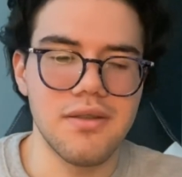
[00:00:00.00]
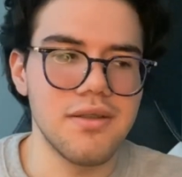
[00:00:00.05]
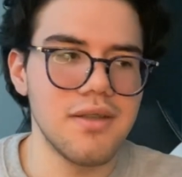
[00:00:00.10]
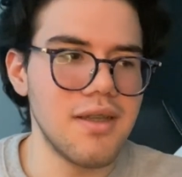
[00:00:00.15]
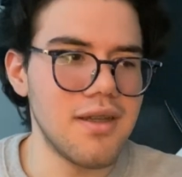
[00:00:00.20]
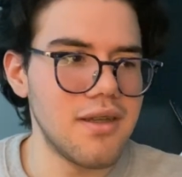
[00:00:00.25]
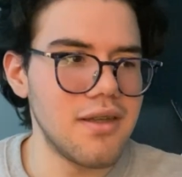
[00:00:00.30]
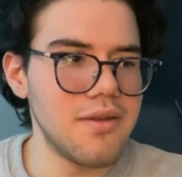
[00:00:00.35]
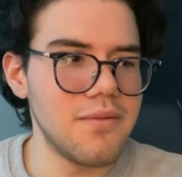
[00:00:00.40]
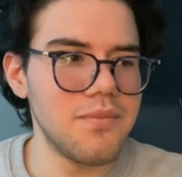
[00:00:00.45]

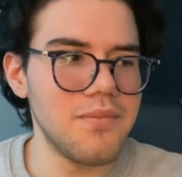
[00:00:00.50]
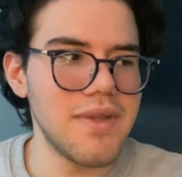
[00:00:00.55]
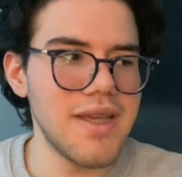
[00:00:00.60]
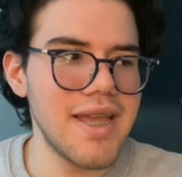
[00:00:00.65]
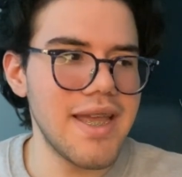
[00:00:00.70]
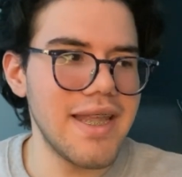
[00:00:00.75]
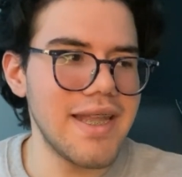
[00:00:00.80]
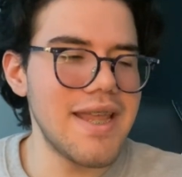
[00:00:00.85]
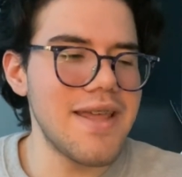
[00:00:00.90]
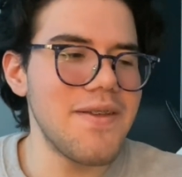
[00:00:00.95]

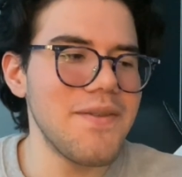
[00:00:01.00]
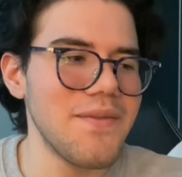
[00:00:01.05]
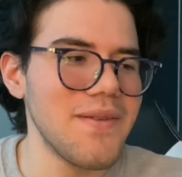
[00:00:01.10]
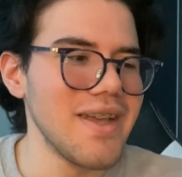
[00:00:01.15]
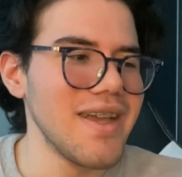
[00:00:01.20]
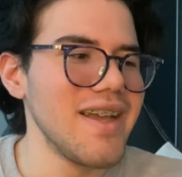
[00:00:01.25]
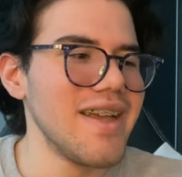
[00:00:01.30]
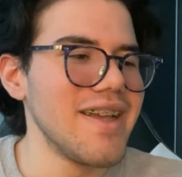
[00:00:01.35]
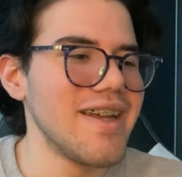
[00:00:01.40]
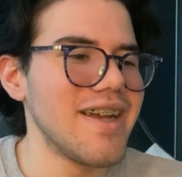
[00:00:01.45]
And
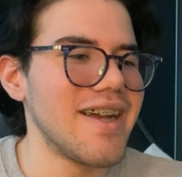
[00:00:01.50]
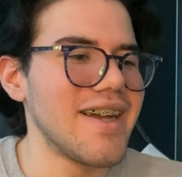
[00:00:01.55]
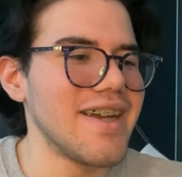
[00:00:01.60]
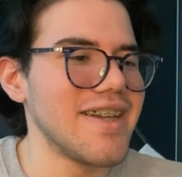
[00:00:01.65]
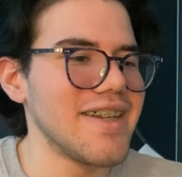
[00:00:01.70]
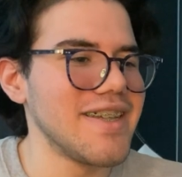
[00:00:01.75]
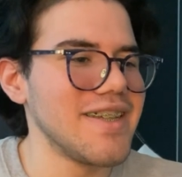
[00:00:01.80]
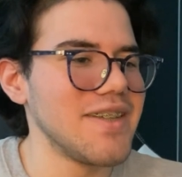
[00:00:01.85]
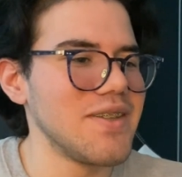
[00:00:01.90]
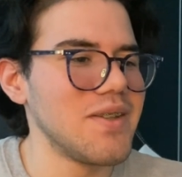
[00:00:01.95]

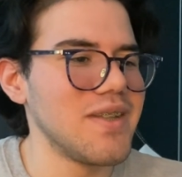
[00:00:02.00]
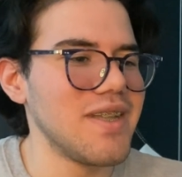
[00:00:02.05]
I